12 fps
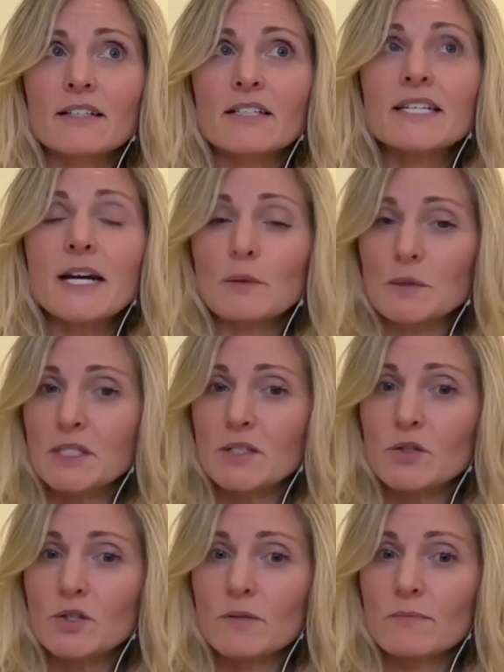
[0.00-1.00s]
Down
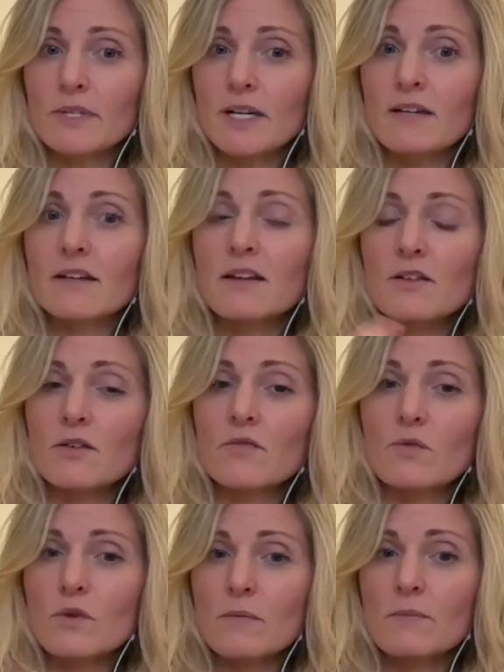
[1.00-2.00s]
syndrome and another
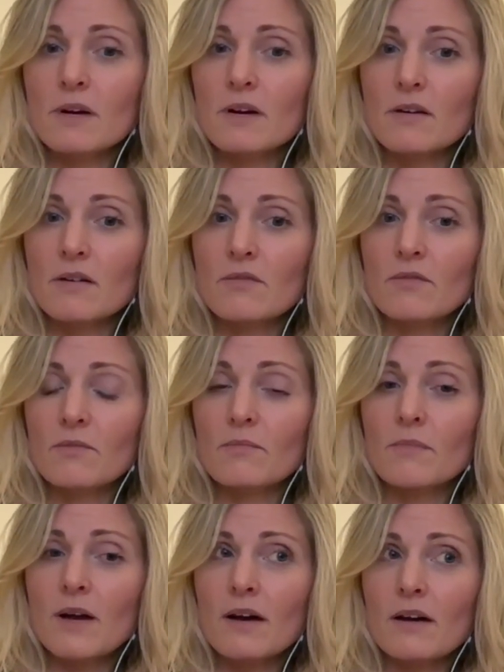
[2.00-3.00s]
form of
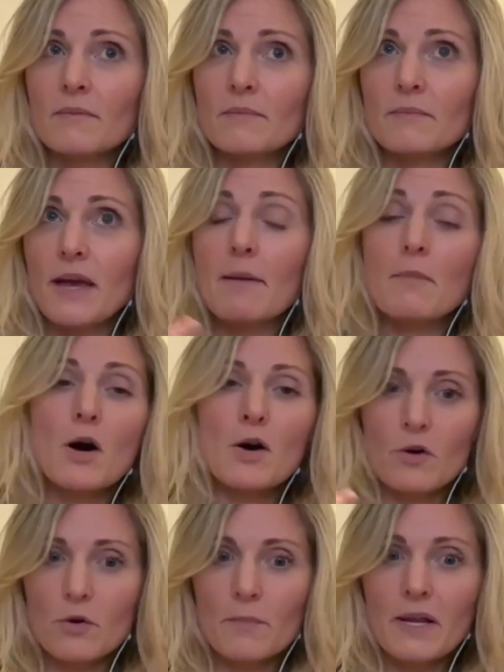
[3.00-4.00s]

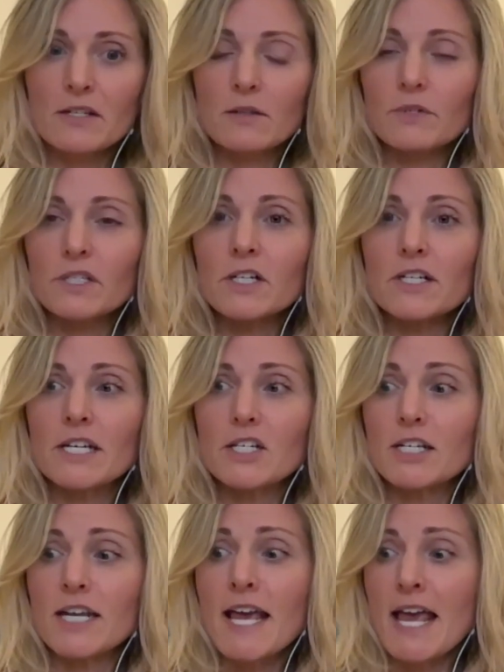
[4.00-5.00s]
MR or mental
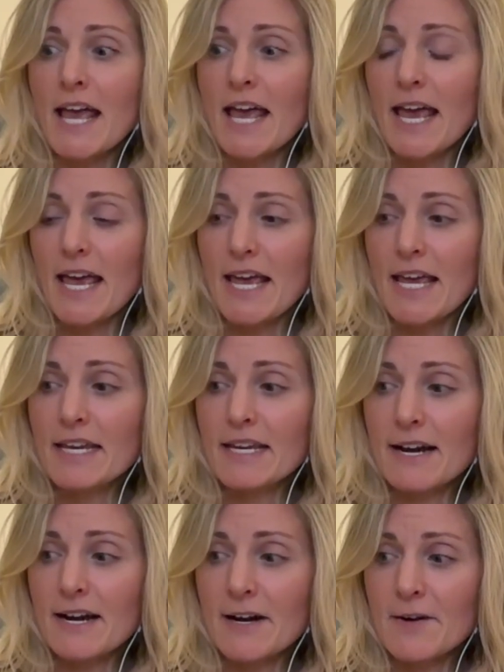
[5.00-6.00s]
retardation. And
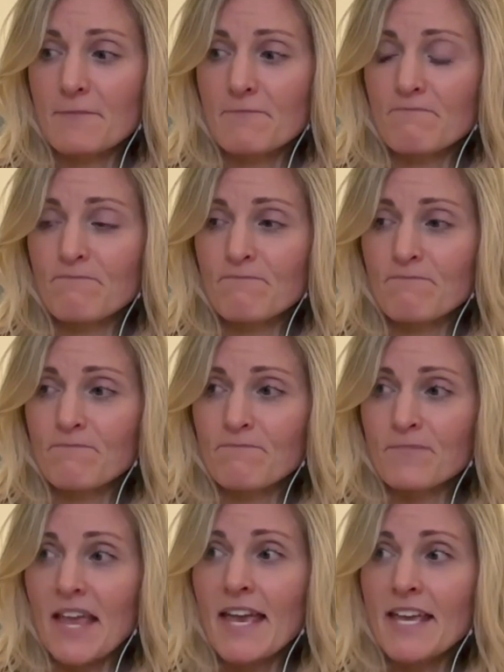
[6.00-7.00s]

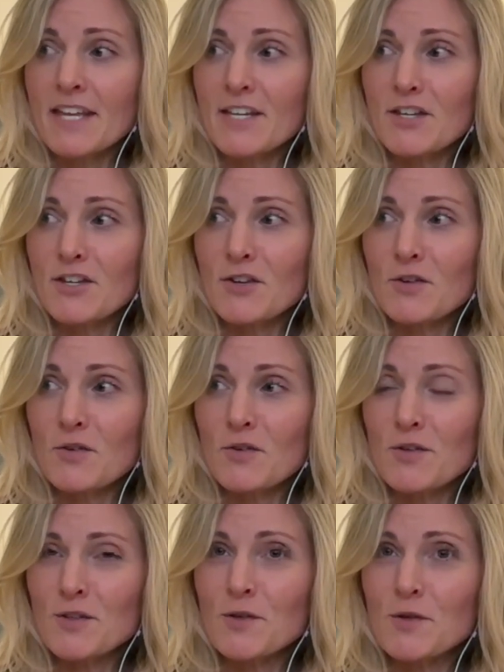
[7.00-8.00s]
and
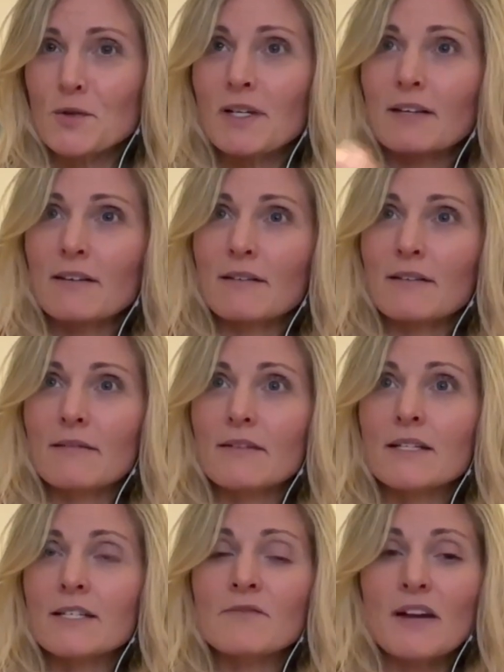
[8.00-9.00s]
so like
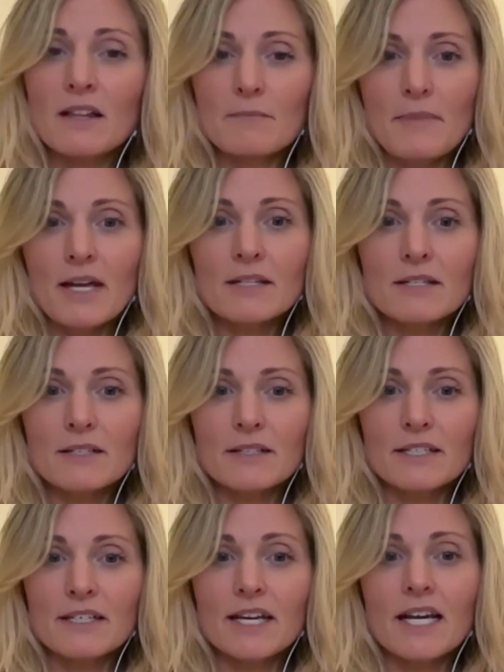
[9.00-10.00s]

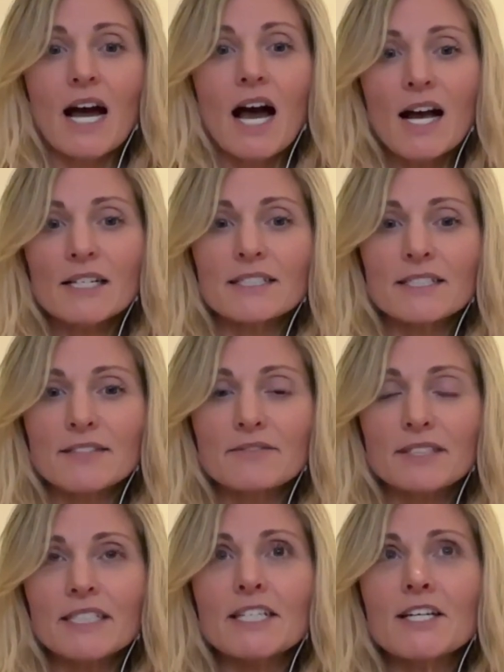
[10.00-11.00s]
developmentally and
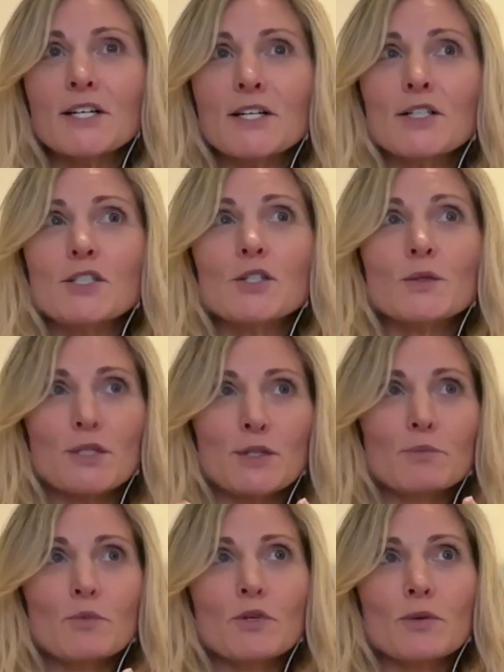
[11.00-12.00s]
cognitively, she was
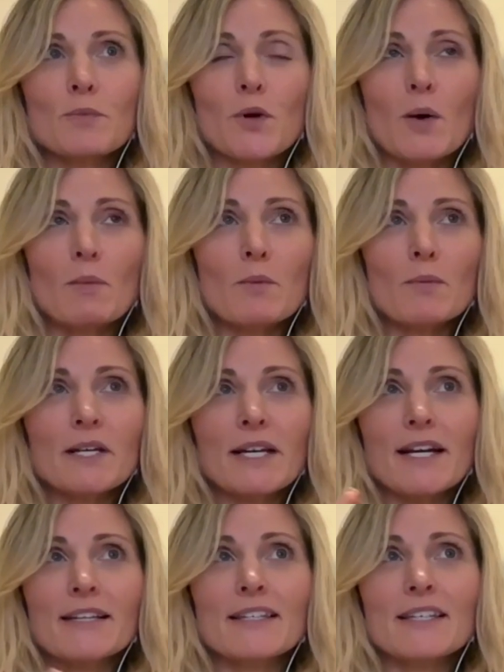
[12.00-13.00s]
more probably
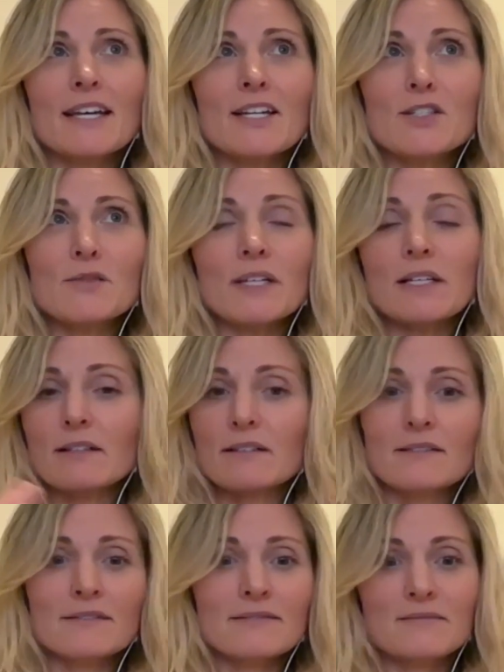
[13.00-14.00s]
at the age of like
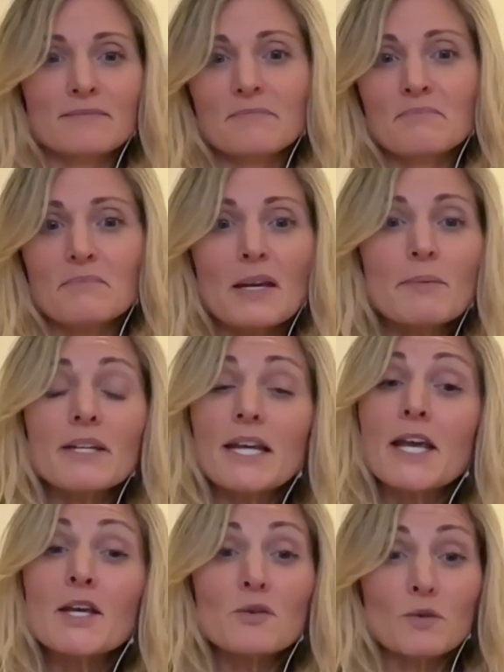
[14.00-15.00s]
a maybe an
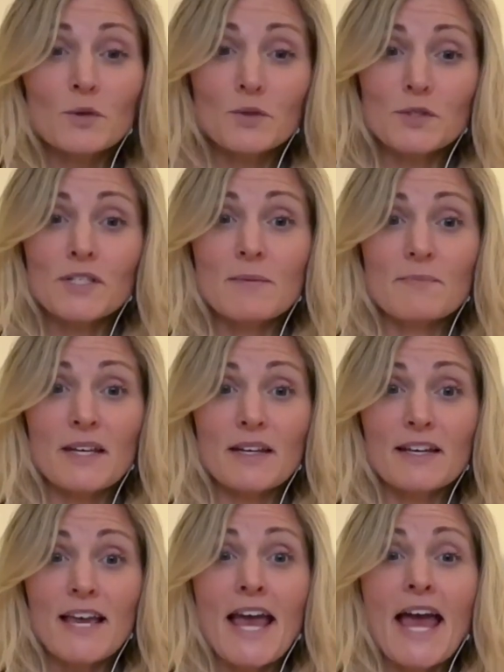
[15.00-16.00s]
8-year-old or
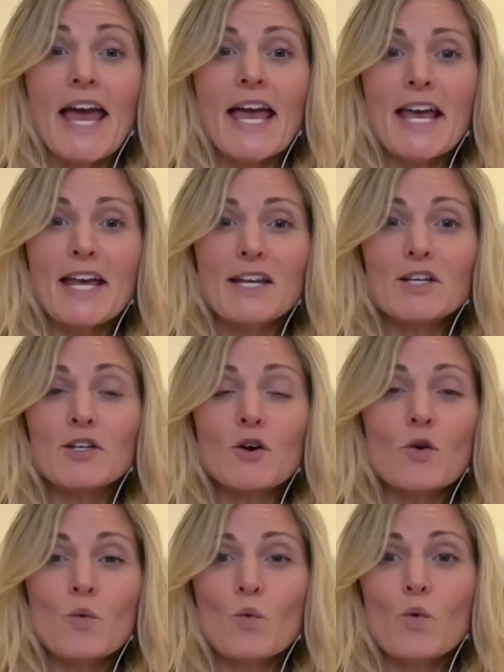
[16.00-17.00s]
something.
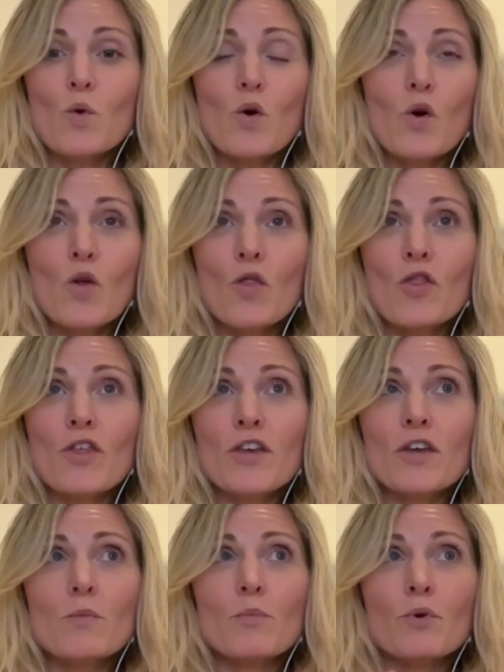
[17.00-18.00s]
And
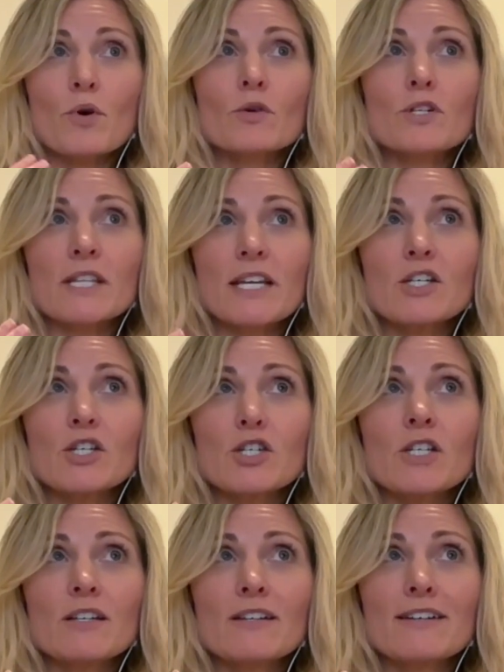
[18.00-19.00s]
the approach that
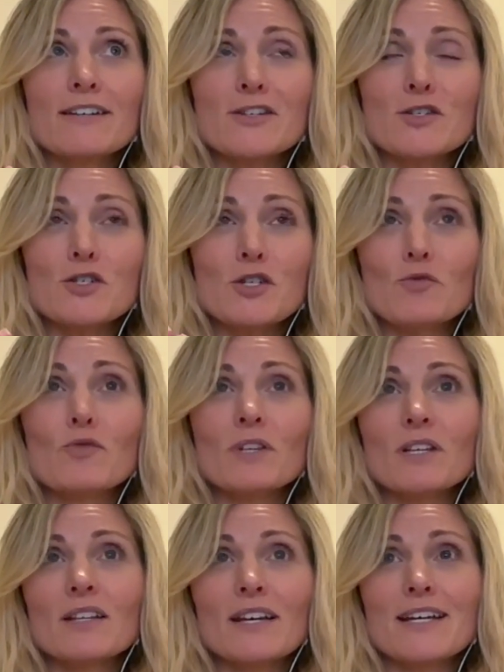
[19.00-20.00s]
she
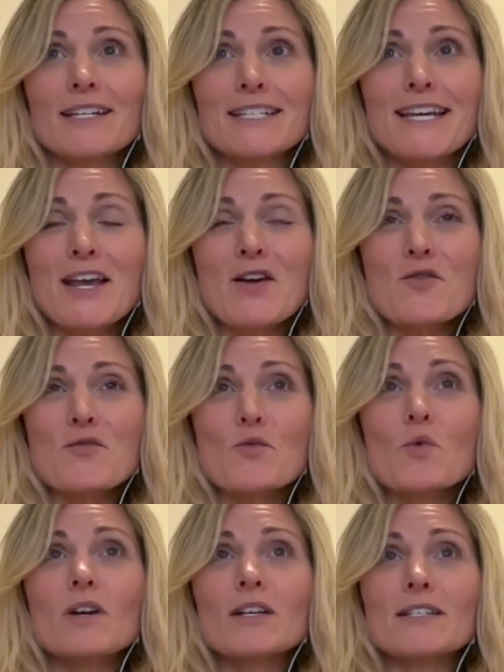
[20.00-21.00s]
really liked
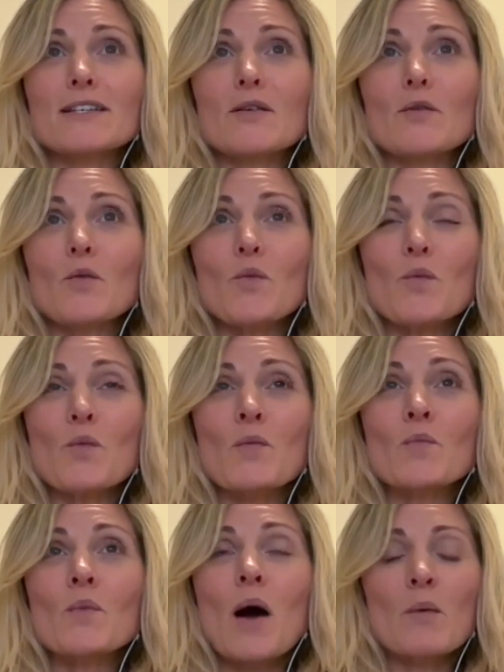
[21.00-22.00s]
was
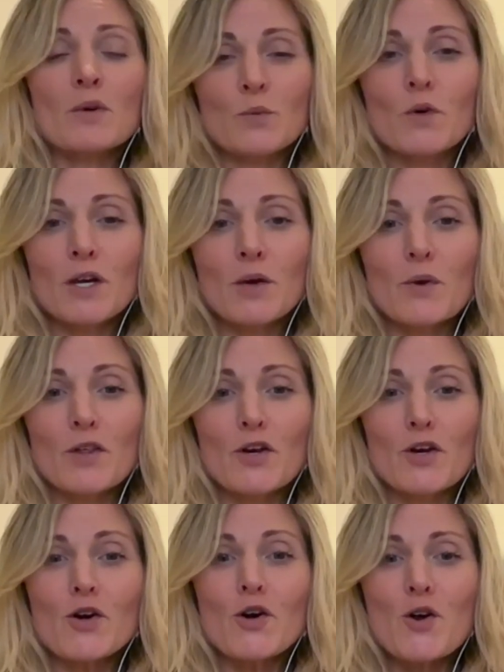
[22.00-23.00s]
when I was working with
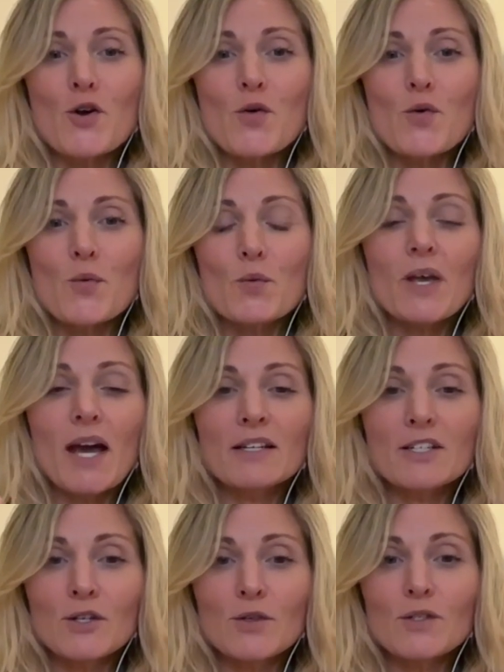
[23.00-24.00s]
her, she
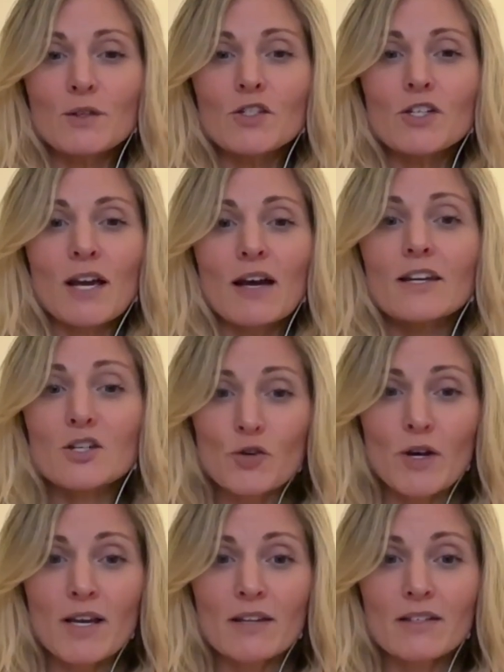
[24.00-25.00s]
had a
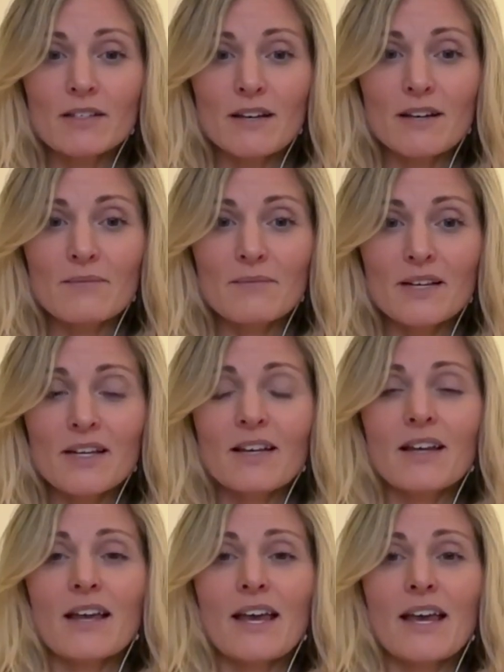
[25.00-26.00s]
trach at the time.
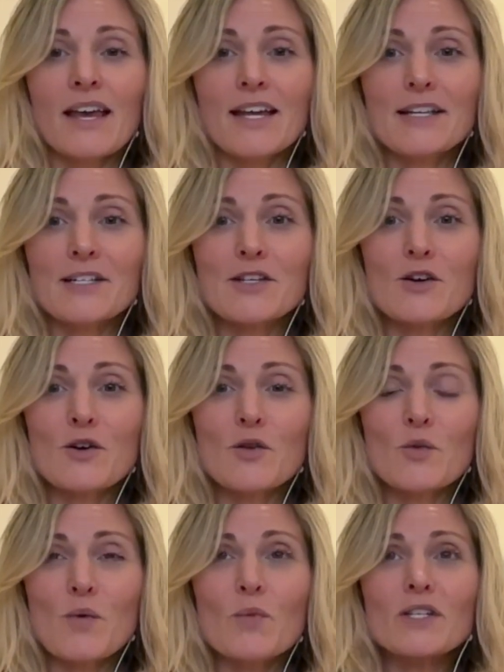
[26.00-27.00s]
And so
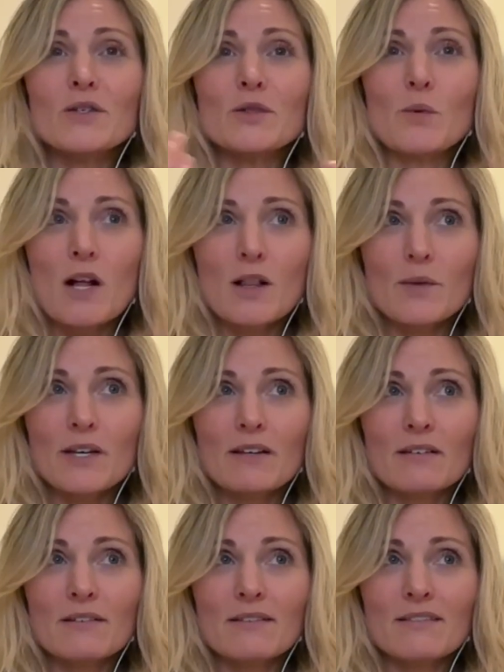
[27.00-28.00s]
when we do swallowing